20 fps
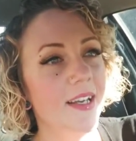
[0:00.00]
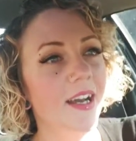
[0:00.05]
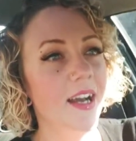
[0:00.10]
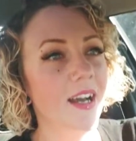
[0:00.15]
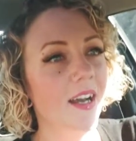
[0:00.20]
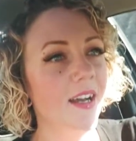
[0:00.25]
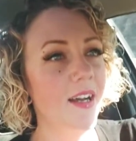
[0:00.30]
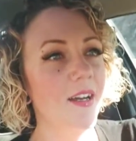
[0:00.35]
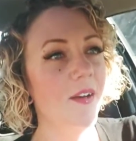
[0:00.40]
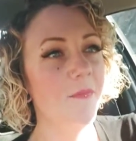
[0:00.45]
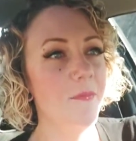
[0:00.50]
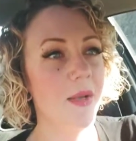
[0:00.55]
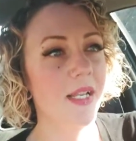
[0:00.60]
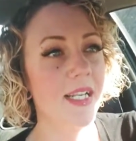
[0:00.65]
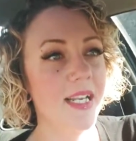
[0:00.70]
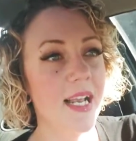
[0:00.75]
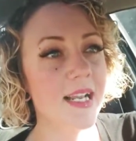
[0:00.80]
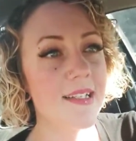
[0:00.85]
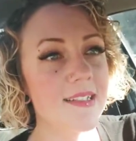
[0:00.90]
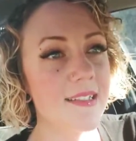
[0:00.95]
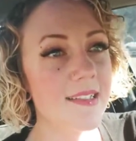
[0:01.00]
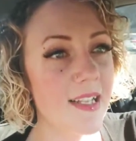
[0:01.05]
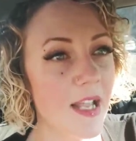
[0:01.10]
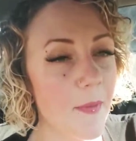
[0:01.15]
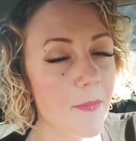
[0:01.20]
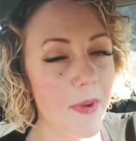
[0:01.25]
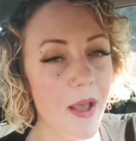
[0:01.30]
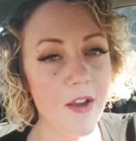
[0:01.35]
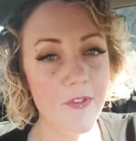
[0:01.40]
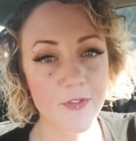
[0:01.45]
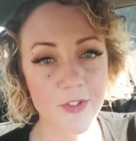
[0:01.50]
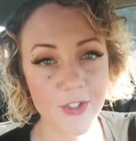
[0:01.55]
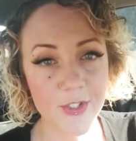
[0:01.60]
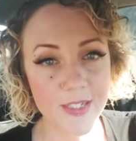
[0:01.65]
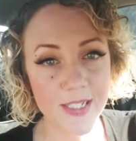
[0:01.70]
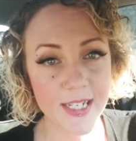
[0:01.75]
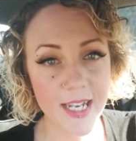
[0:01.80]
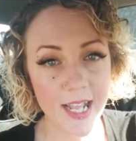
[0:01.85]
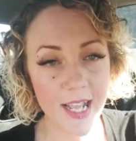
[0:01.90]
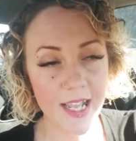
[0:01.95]
Um, my next step after
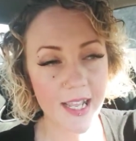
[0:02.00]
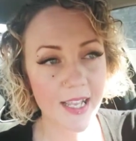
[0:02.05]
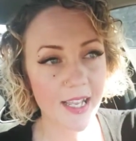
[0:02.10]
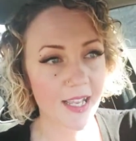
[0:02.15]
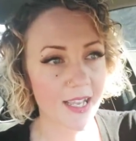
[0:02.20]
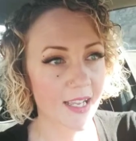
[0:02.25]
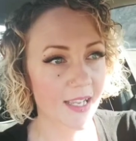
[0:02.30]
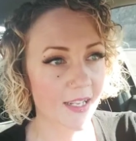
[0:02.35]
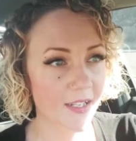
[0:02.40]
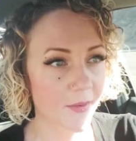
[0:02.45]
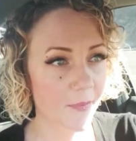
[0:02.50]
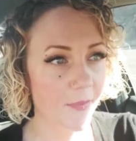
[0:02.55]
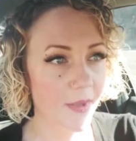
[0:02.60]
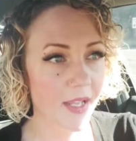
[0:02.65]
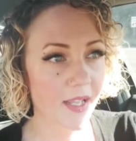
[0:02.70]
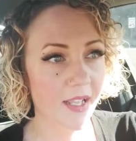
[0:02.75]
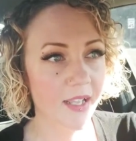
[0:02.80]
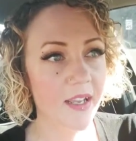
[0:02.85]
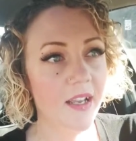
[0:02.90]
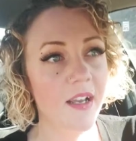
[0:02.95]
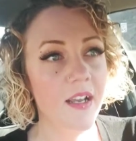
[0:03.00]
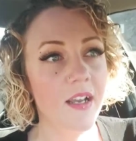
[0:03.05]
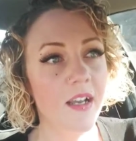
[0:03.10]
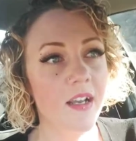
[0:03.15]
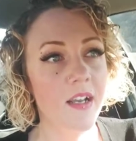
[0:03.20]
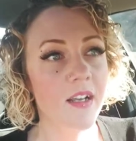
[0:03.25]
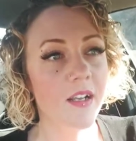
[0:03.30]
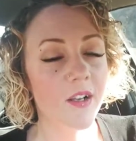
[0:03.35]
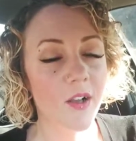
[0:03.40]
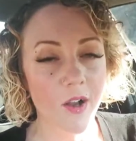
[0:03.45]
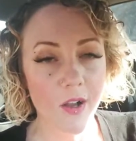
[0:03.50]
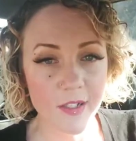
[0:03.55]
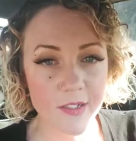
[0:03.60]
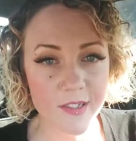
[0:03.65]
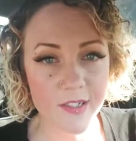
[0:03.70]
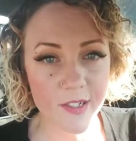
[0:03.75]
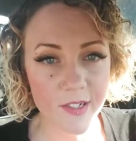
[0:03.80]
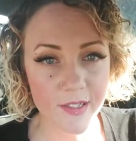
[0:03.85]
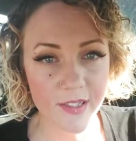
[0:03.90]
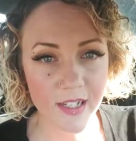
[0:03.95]
today and my
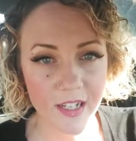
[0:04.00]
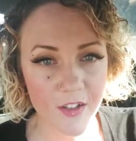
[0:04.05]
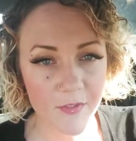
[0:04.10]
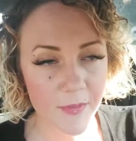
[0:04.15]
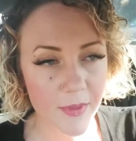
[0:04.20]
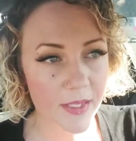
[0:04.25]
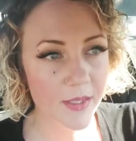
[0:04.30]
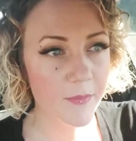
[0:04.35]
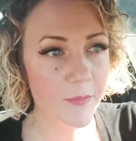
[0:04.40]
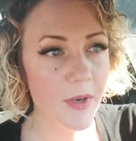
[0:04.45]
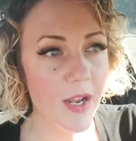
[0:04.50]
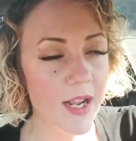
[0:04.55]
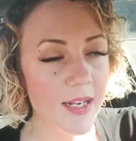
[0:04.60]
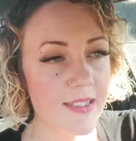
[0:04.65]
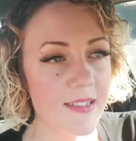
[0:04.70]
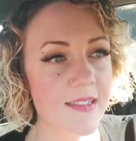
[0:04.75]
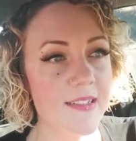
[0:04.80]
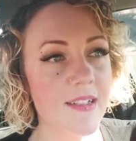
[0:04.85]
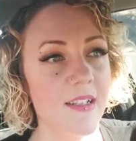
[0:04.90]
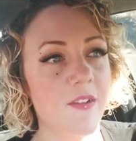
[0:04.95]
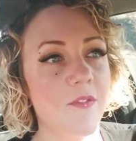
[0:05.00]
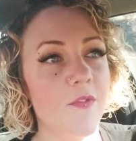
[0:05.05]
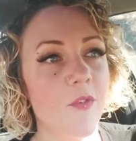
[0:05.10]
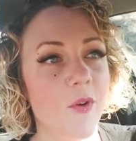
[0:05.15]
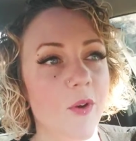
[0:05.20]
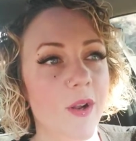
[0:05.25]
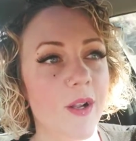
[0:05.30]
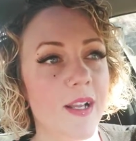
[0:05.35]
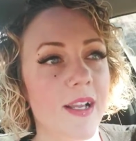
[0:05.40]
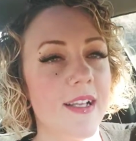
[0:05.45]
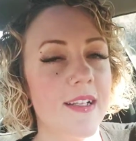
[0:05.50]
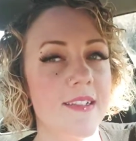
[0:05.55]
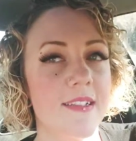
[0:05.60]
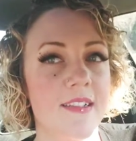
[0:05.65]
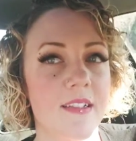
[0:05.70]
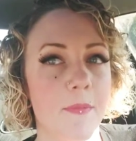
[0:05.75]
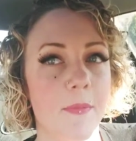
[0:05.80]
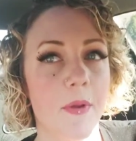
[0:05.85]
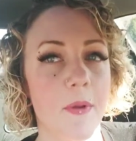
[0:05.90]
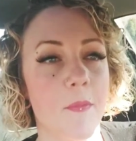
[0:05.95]
concert that I've been practicing for is
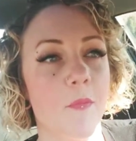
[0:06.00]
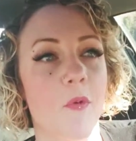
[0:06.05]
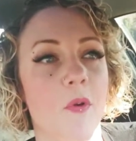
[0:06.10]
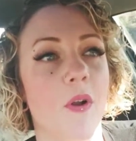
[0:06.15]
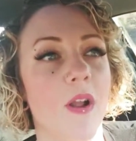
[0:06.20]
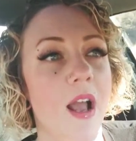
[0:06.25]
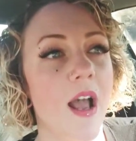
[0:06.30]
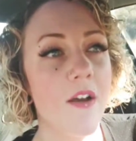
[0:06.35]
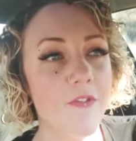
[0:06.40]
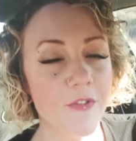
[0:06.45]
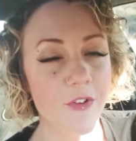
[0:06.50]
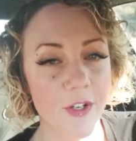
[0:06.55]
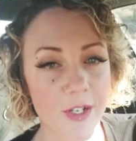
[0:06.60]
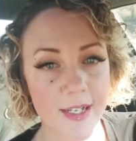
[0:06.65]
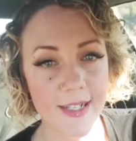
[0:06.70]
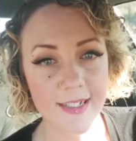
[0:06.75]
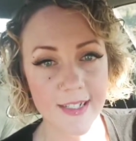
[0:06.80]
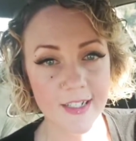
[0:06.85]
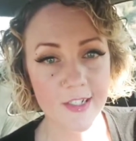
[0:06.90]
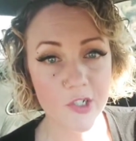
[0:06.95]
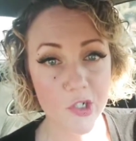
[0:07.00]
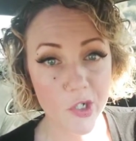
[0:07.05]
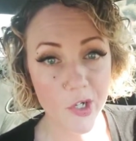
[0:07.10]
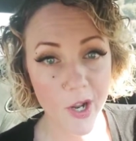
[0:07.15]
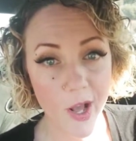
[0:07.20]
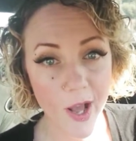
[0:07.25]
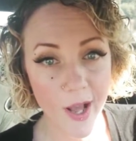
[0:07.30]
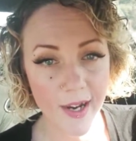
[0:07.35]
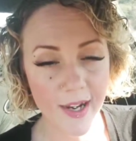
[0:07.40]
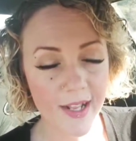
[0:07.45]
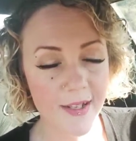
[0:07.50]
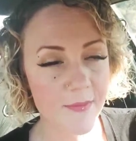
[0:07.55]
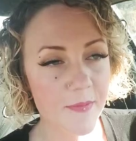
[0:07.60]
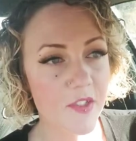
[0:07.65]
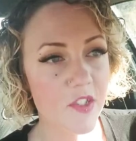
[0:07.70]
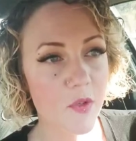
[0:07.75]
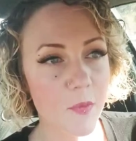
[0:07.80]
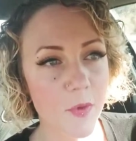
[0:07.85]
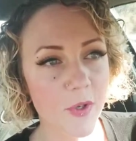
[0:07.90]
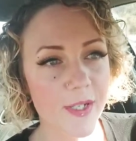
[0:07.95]
to put more effort into Tranont. I'm
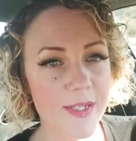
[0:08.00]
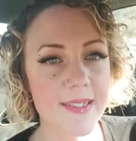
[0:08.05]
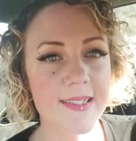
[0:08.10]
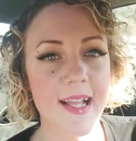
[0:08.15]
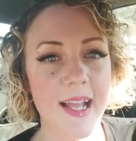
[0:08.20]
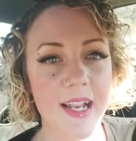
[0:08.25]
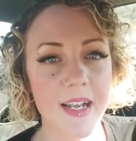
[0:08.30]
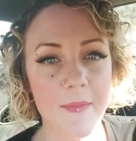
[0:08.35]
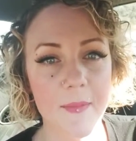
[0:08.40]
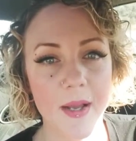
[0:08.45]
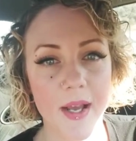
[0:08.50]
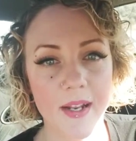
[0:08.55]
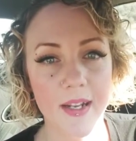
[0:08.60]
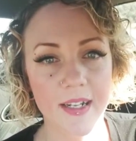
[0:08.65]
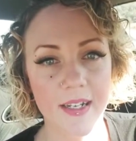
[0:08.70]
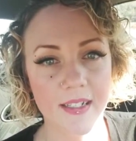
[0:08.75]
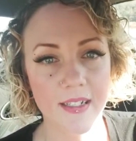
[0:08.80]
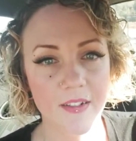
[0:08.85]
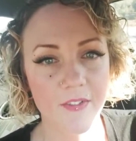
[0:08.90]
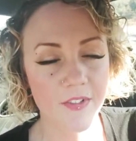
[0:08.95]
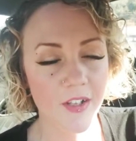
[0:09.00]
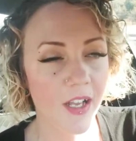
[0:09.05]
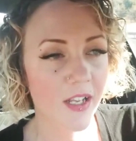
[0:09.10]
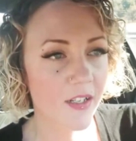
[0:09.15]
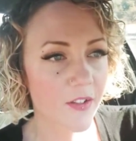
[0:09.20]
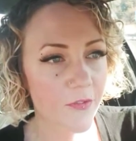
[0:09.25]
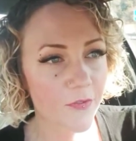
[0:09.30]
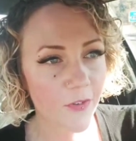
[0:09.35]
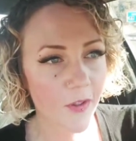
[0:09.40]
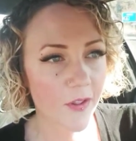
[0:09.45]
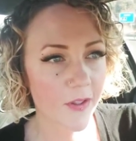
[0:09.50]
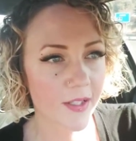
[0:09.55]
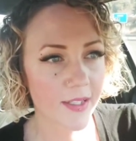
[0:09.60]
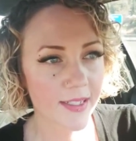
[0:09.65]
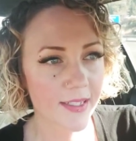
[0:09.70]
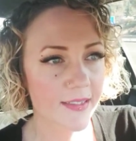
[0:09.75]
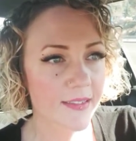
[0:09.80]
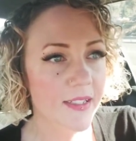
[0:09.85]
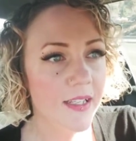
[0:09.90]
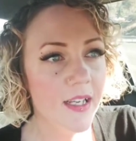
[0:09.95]
super excited about it and I've kind of
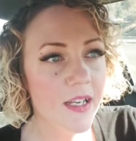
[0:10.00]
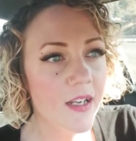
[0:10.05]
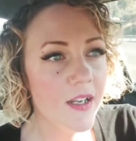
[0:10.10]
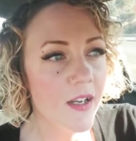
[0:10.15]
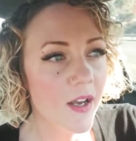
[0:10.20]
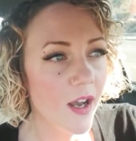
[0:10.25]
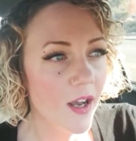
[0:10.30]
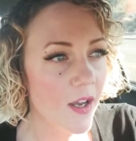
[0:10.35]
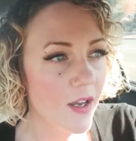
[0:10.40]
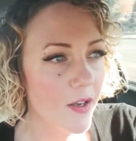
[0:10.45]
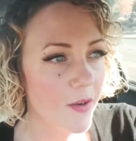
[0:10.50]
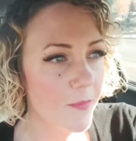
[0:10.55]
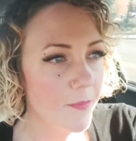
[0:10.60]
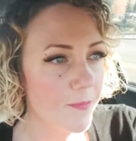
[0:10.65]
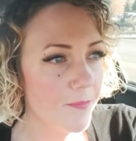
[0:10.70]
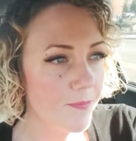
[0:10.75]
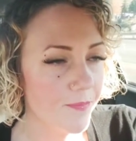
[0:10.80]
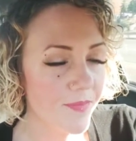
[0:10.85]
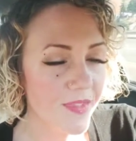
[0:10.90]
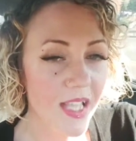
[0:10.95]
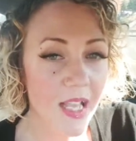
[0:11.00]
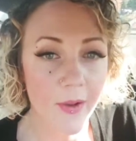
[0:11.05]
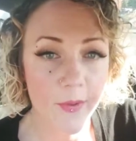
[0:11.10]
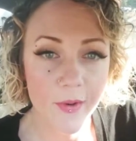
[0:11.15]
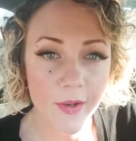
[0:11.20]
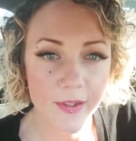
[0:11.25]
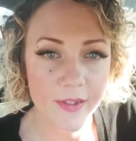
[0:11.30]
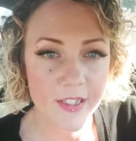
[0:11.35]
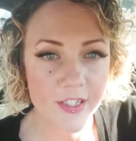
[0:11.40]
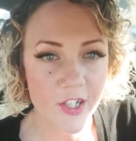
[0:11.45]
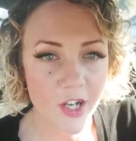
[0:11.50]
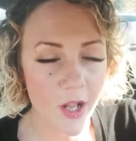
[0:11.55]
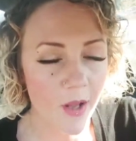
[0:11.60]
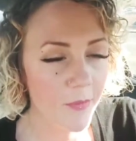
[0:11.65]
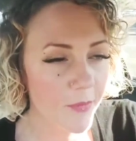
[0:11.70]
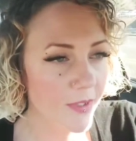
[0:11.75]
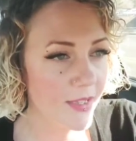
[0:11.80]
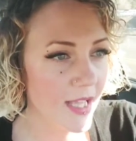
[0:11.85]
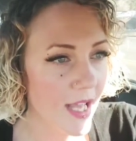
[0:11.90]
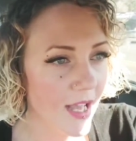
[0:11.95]
fallen um, down on the job
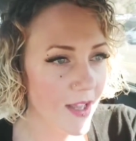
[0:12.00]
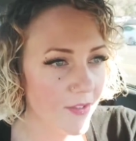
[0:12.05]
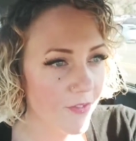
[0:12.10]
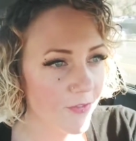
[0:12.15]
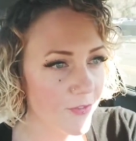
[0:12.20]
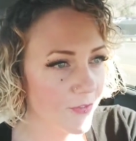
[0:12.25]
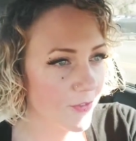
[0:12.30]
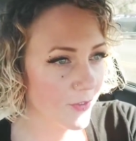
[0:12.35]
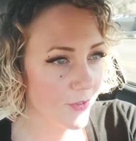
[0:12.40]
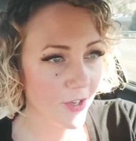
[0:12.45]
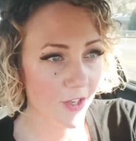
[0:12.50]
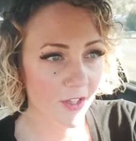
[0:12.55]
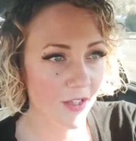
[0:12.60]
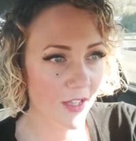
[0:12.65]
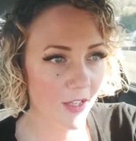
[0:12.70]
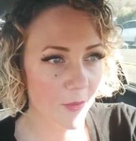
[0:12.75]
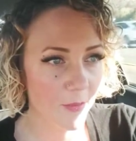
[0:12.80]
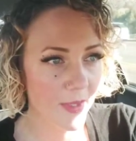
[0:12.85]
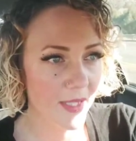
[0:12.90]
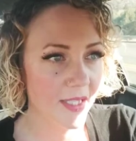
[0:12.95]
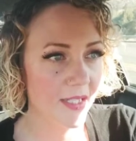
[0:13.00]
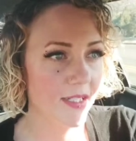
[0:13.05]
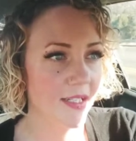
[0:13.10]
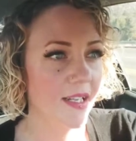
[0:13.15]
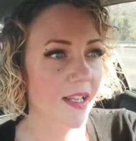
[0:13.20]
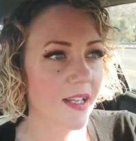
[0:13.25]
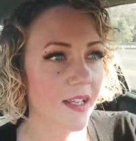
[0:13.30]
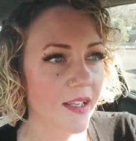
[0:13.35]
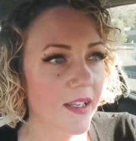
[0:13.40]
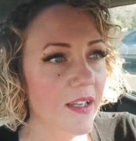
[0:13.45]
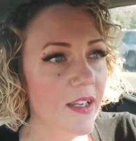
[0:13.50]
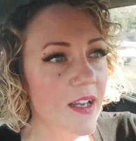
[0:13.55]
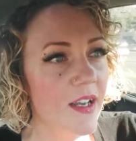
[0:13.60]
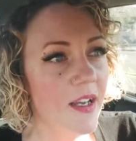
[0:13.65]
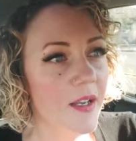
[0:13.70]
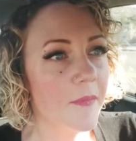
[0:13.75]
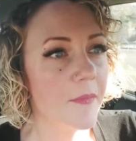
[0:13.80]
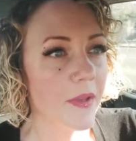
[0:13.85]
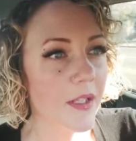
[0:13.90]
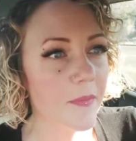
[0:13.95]
with that for a little bit and
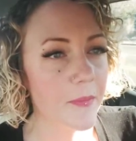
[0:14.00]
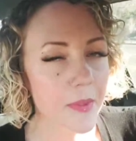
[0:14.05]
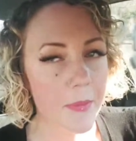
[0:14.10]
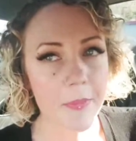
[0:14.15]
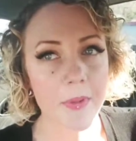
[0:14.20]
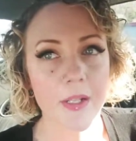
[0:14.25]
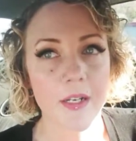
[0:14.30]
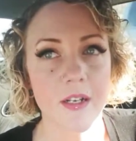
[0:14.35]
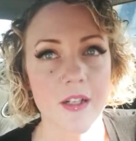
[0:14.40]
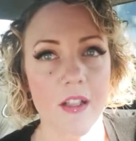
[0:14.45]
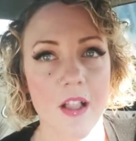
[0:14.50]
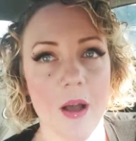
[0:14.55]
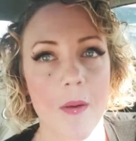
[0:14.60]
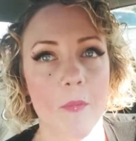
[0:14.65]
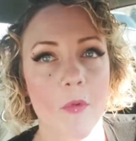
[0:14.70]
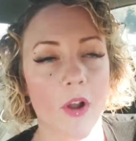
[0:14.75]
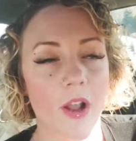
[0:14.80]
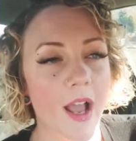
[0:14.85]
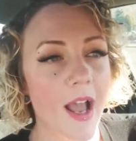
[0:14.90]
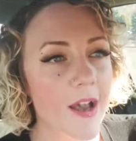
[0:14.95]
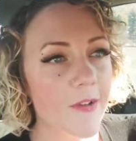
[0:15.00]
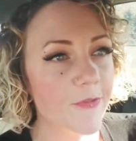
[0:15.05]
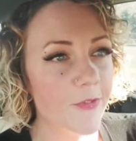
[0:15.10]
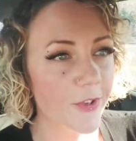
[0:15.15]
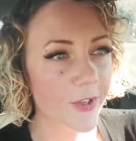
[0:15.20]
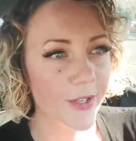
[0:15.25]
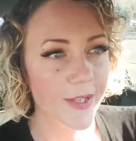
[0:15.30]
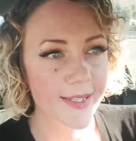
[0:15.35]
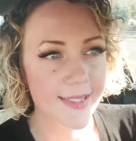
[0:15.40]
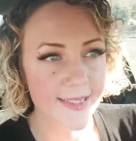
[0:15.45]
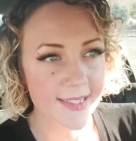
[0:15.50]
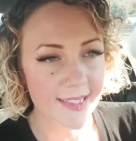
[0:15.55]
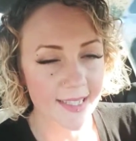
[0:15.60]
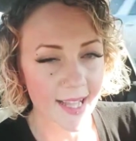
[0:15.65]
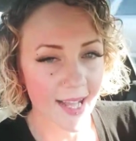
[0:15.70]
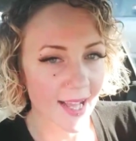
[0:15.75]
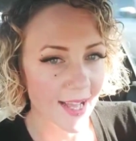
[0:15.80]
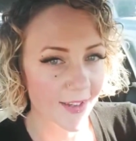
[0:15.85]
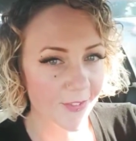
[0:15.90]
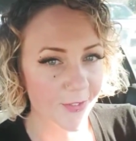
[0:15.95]
I'm going to be putting a lot more effort into
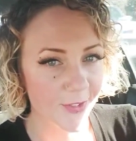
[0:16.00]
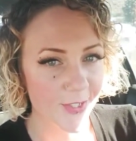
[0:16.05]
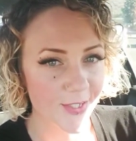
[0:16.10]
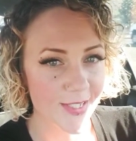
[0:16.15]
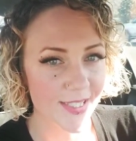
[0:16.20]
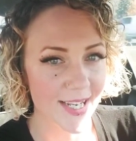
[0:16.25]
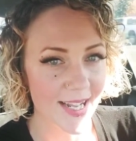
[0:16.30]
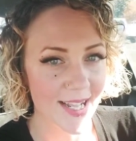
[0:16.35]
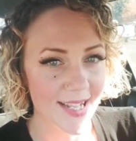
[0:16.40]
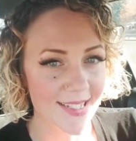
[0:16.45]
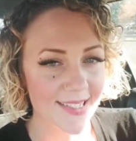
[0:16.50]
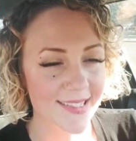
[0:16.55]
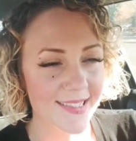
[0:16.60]
that after today.